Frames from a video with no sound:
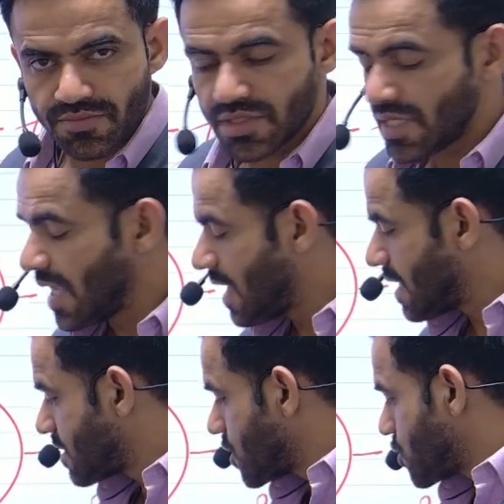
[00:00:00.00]

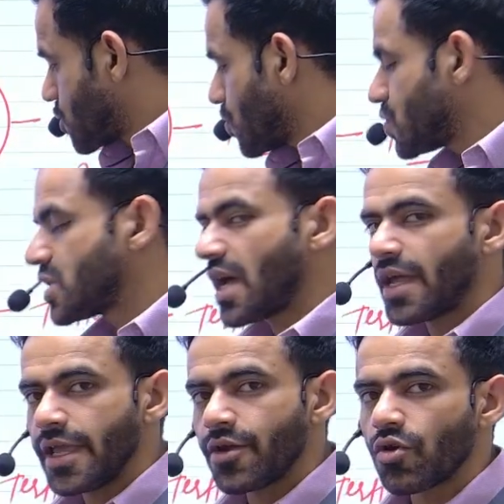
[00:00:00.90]
See, this shows the
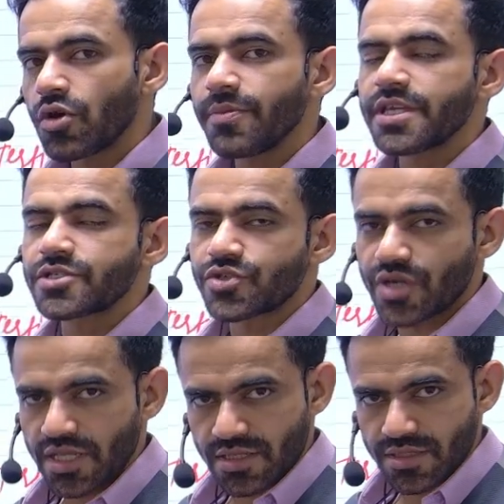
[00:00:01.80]
economic
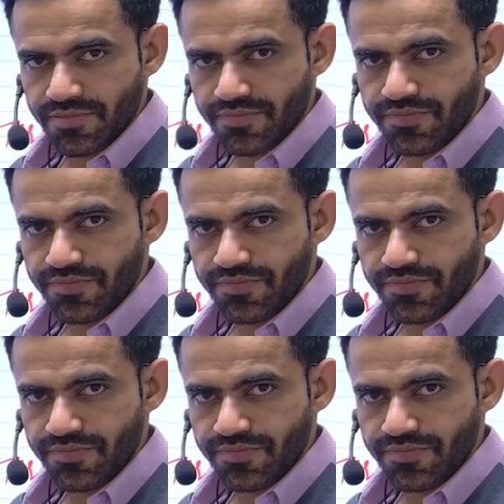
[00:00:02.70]
strength.